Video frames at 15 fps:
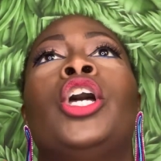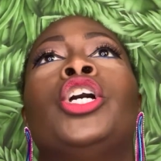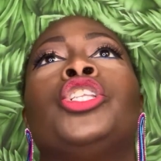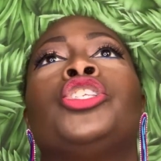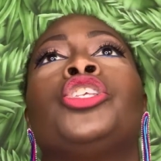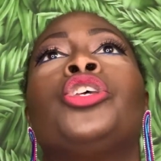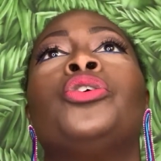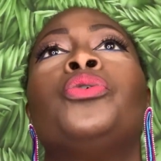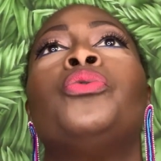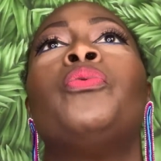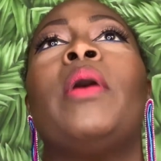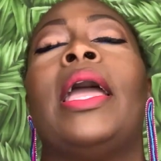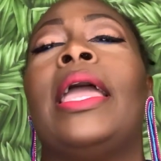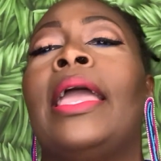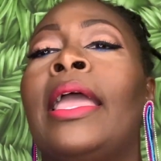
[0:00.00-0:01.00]

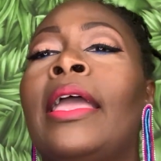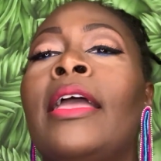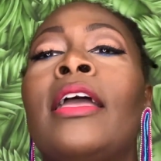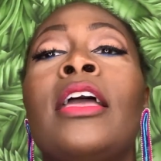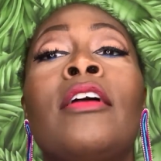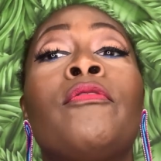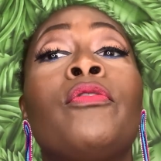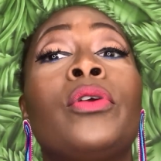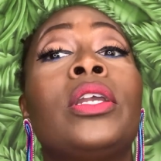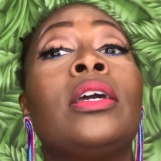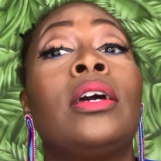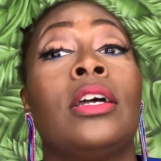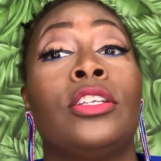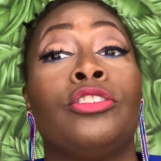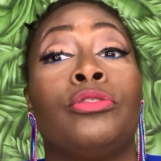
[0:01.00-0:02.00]
2, every
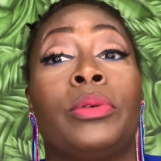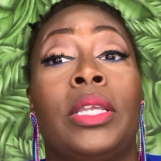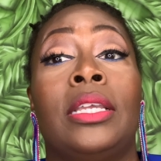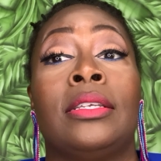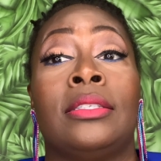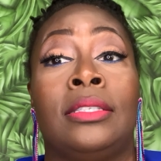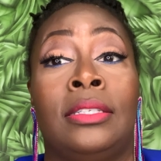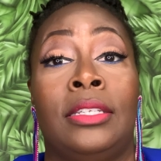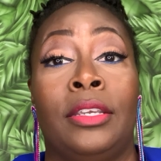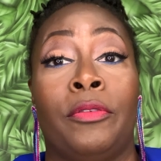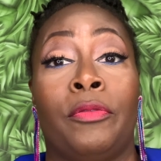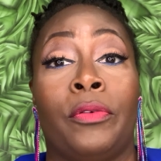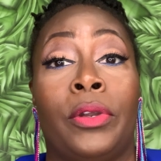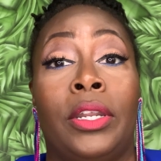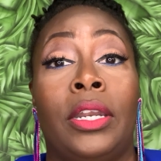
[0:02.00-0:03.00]
country is
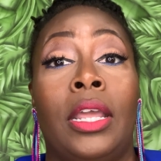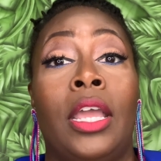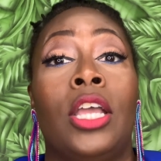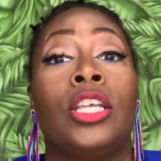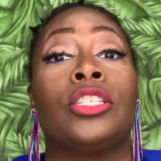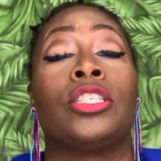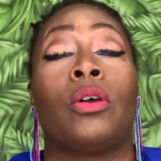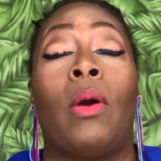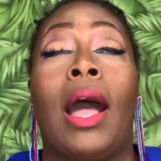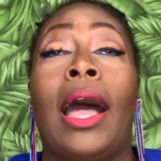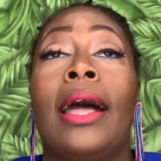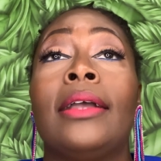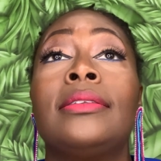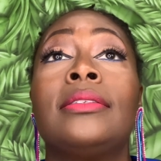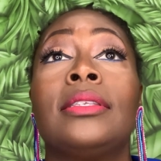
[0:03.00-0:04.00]
different. So
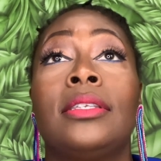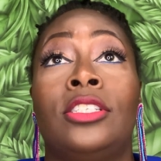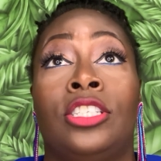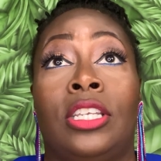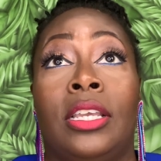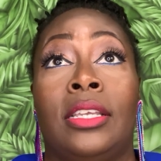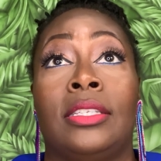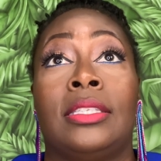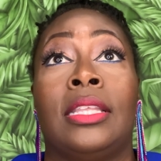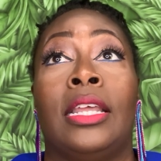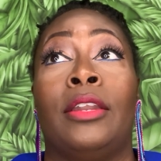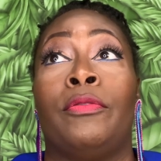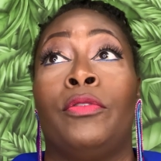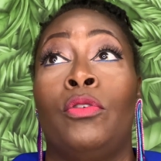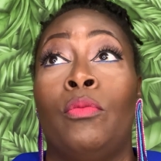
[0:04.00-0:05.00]
I suggest that
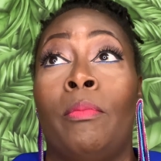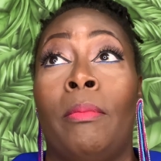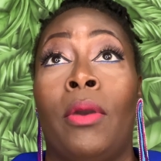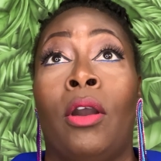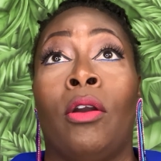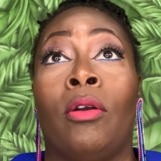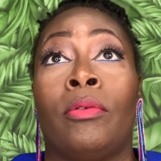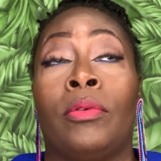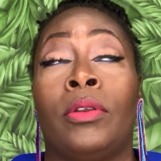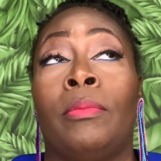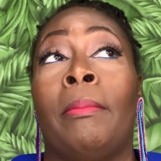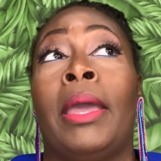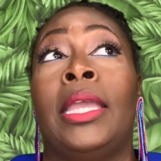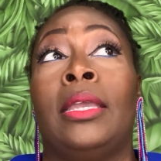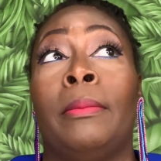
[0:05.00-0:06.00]
if you are
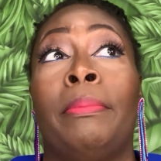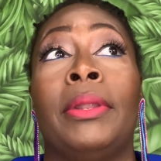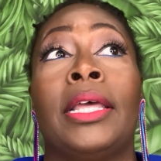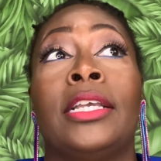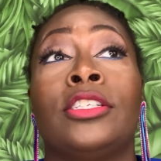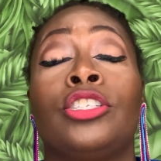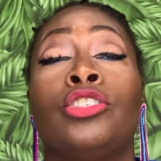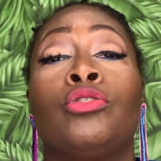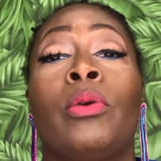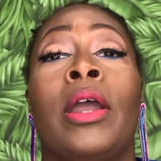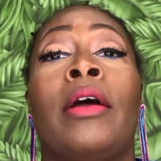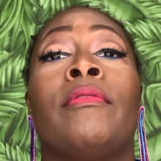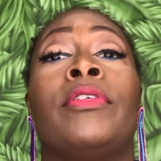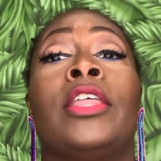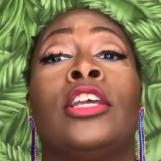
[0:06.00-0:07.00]
making plans to
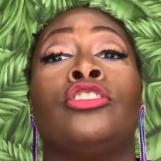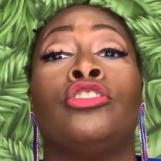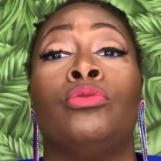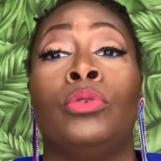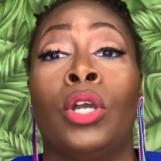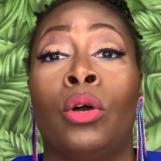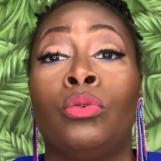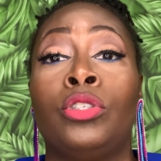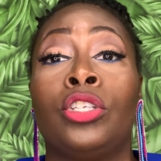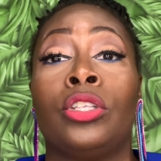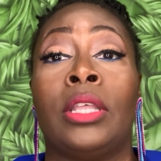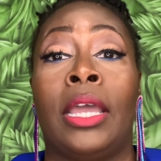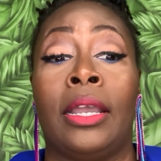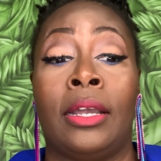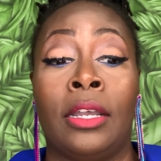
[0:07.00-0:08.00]
travel, that you go to
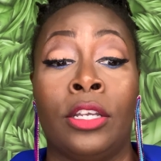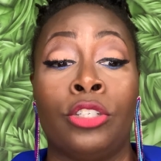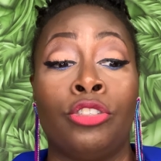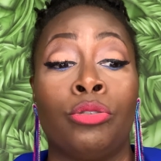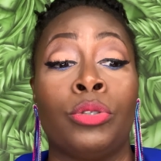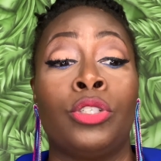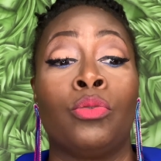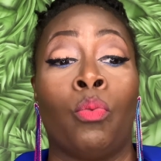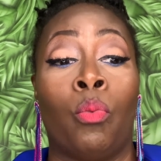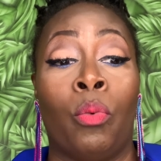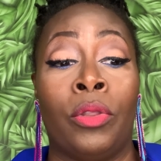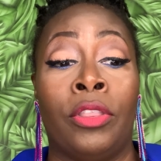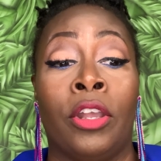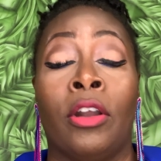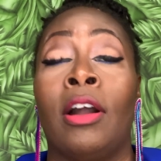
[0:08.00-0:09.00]
that country's,
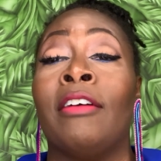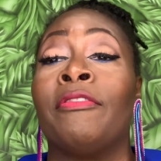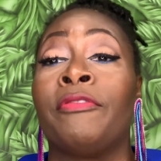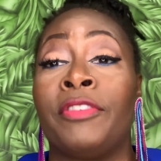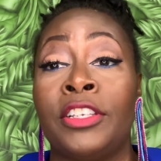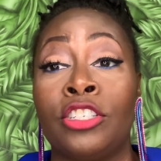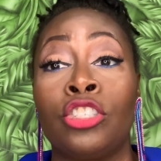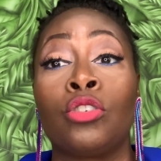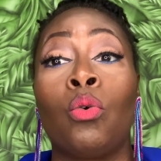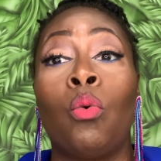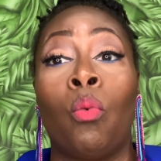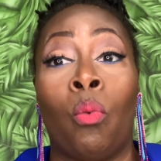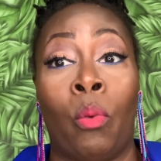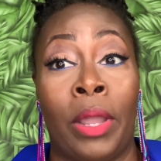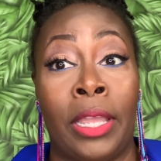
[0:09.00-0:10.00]
their official
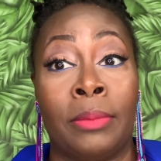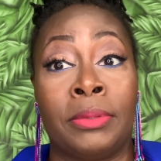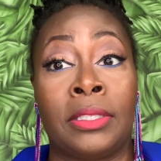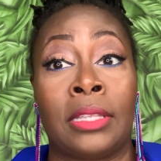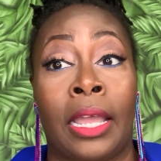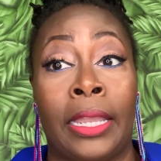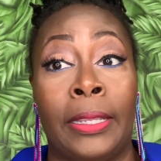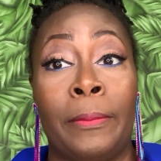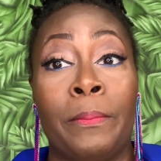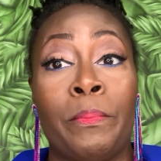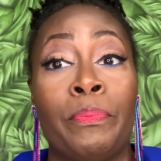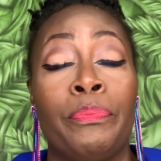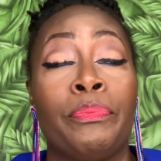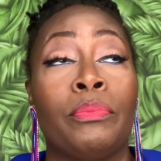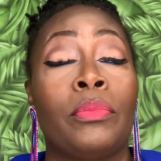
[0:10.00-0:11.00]
website,
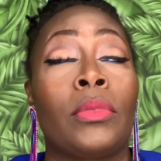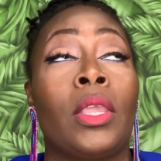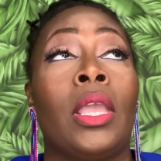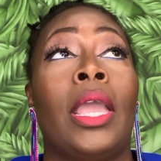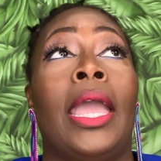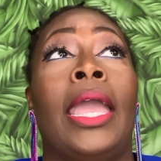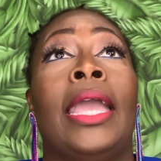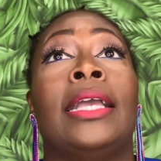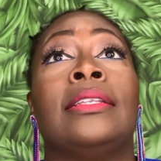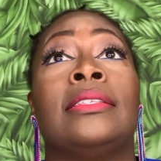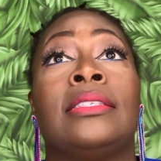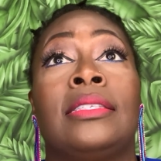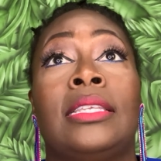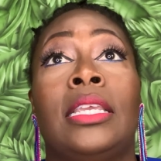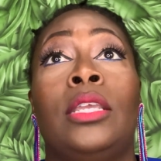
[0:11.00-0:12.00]
and
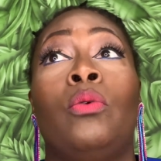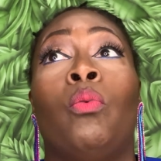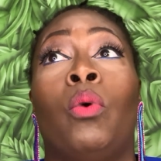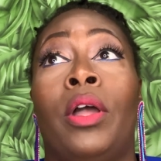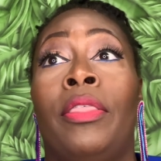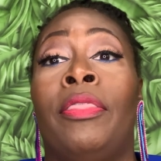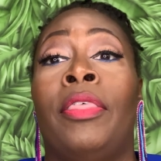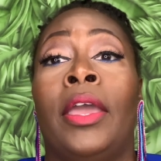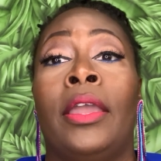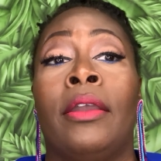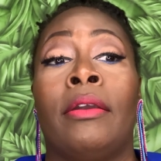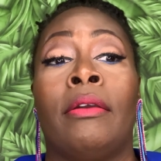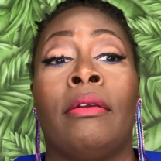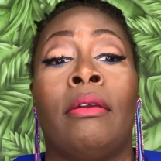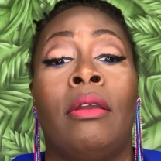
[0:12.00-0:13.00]
see what
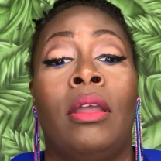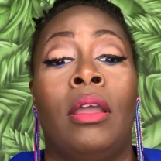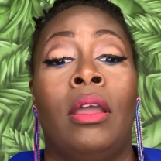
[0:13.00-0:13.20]
their